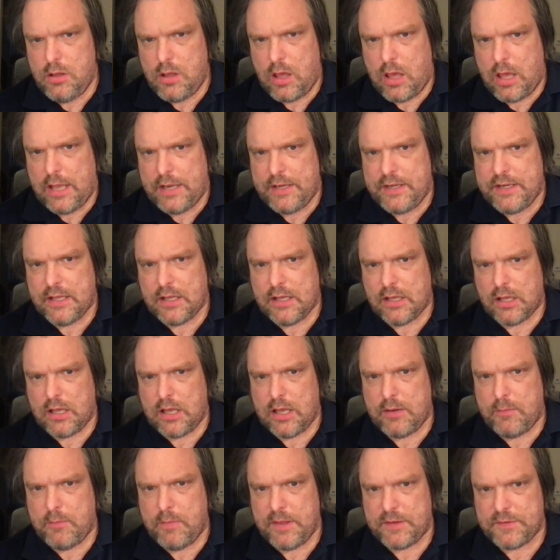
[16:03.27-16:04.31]
idea
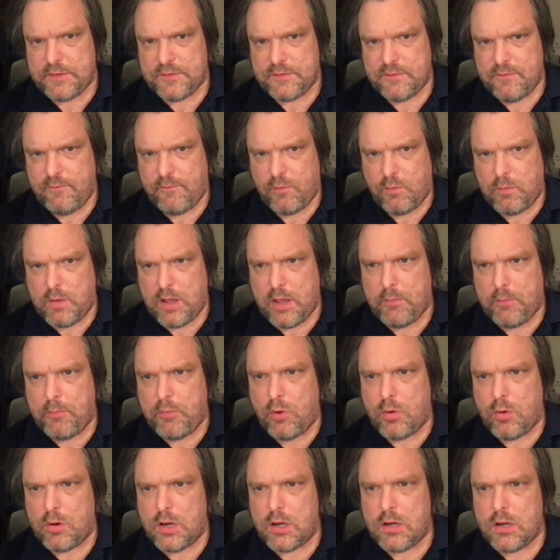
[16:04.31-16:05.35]
kind of miss for my
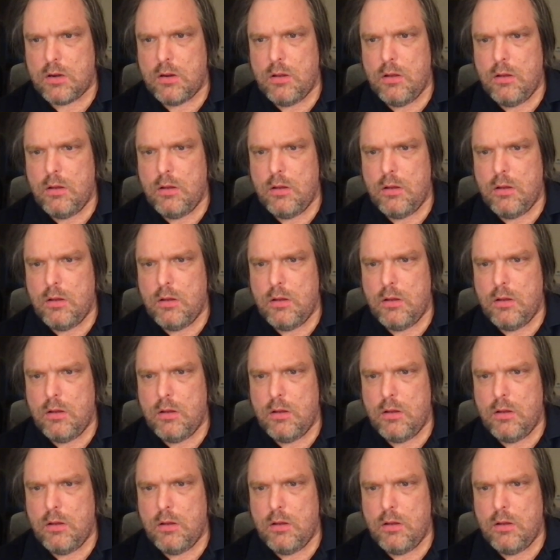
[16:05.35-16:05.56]
opponent.